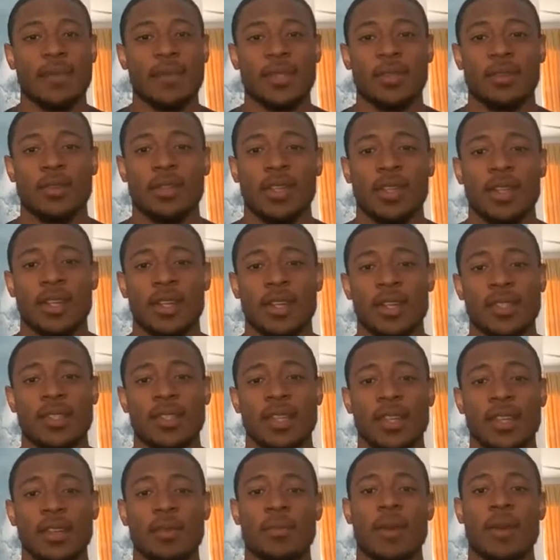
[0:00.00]
to
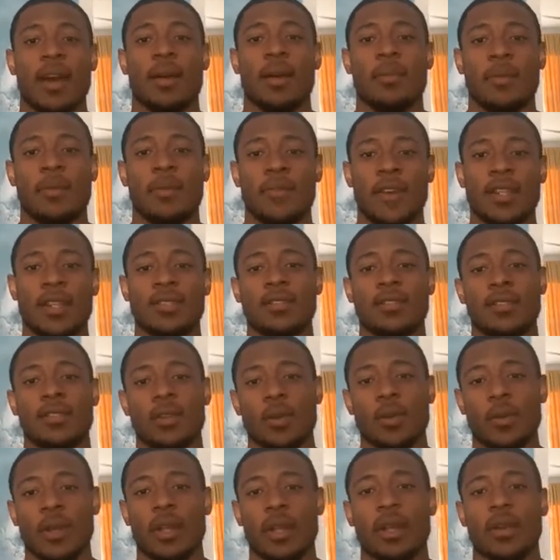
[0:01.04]
continue my professional
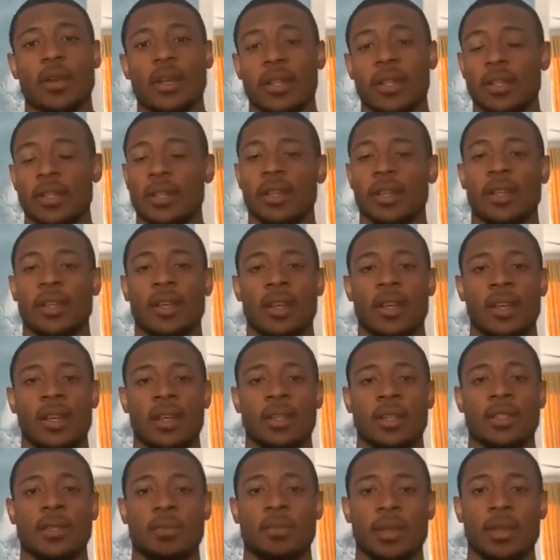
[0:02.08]
career and
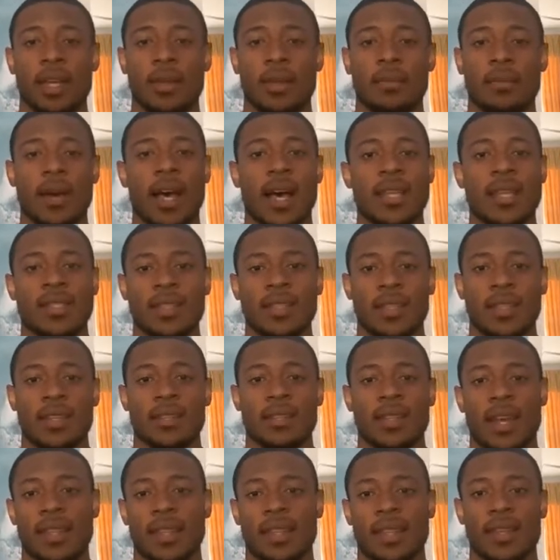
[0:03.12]
to play in Bosnia,
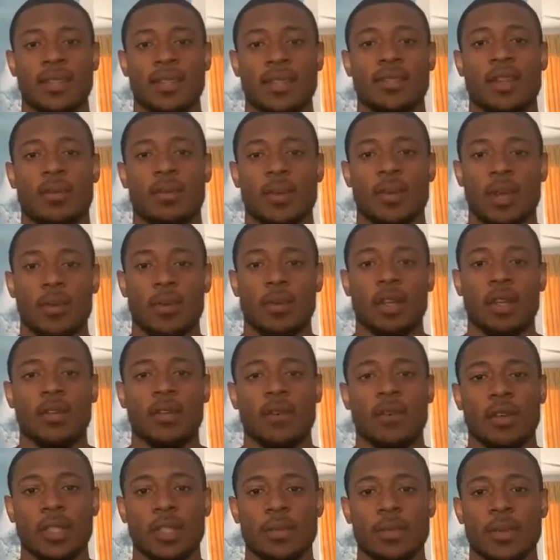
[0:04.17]
I think it's going to be a
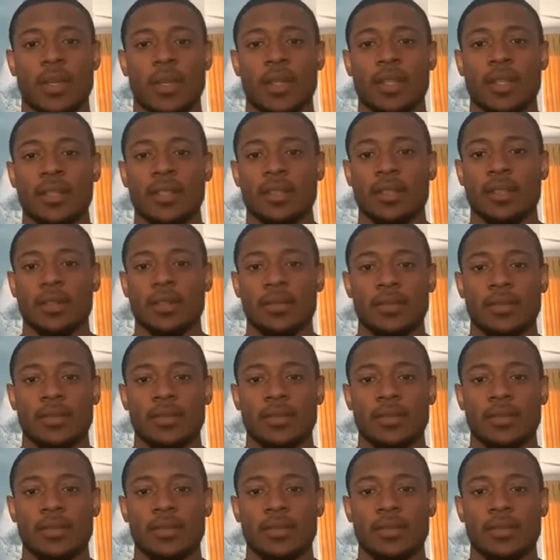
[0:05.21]
wonderful experience.